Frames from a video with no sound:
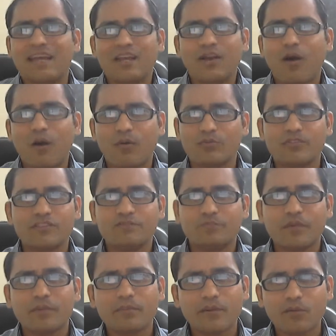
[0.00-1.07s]
No, these
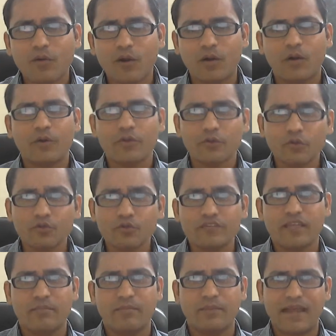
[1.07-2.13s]
people who are not
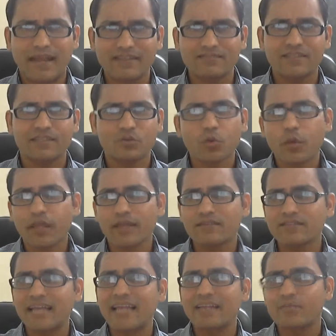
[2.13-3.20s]
using banks, they're doing
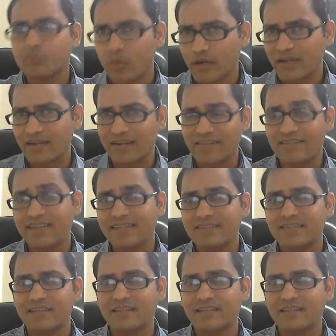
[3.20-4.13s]
it deliberately, right?